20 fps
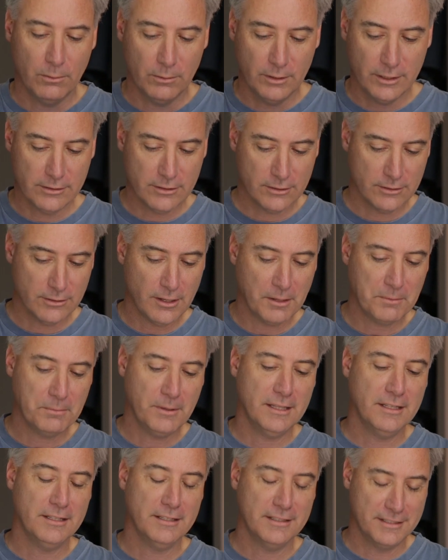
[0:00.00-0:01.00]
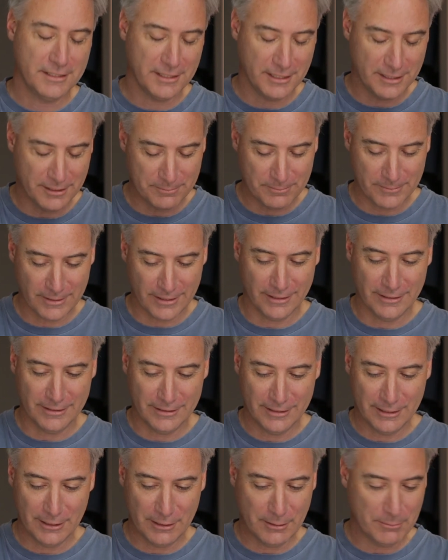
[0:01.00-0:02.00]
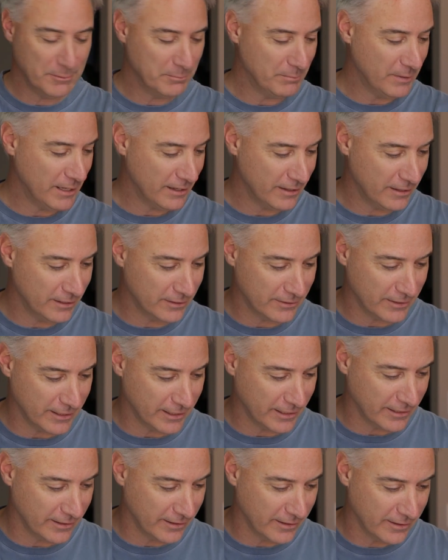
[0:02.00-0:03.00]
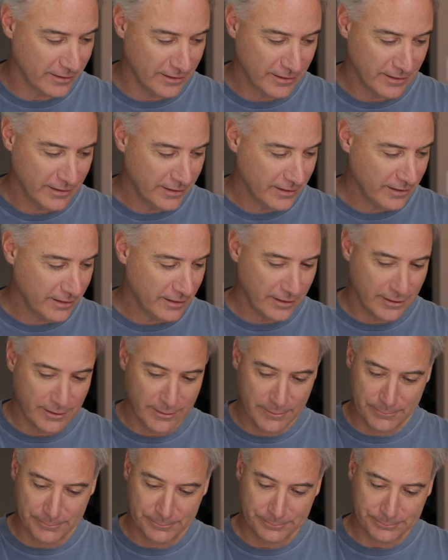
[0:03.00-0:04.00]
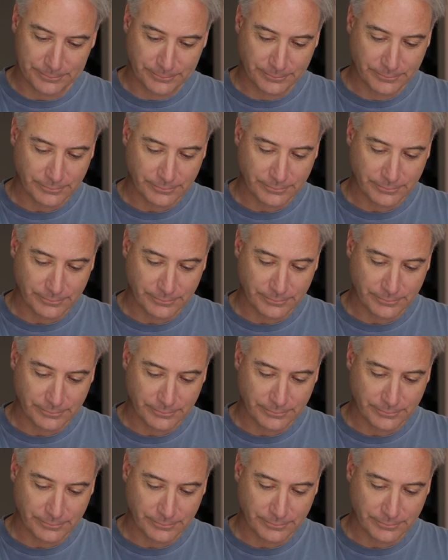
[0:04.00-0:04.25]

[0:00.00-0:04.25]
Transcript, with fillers: Let's just talk about the disk setup. Uh, get me back on track here. Um,